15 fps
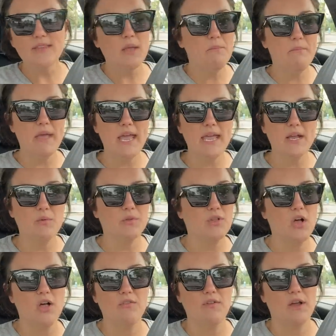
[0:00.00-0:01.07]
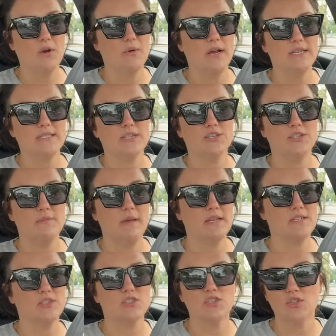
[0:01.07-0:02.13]
bake with cauliflower rice that she
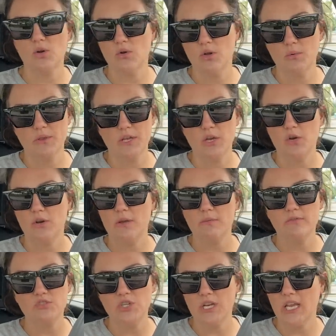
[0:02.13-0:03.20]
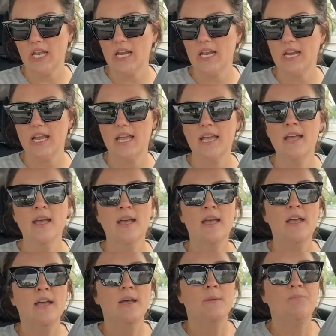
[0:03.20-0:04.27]
makes. It's so good with like cream of chicken in it.
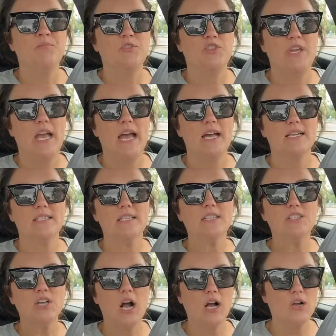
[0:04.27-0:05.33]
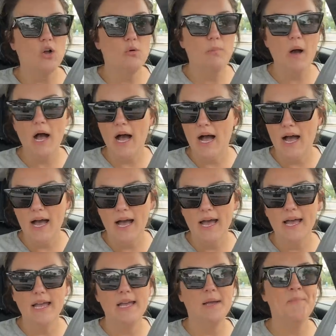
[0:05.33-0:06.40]
She has the taco
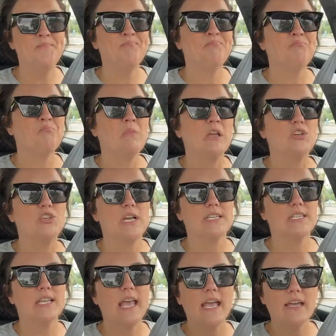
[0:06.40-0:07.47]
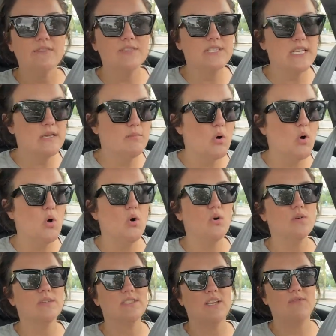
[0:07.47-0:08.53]
pie. She has the KFC
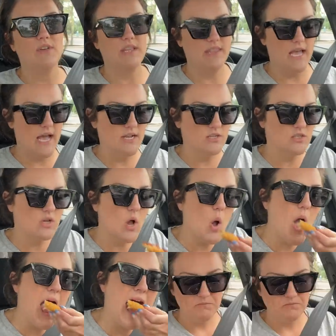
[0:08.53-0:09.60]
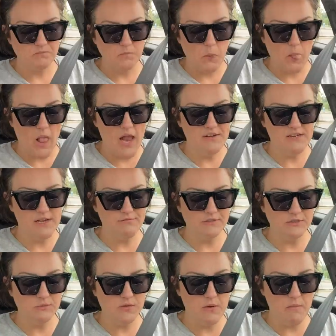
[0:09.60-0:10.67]
bowl, stuff like that. So I
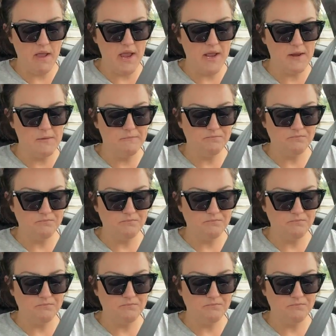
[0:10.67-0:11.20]
definitely want to make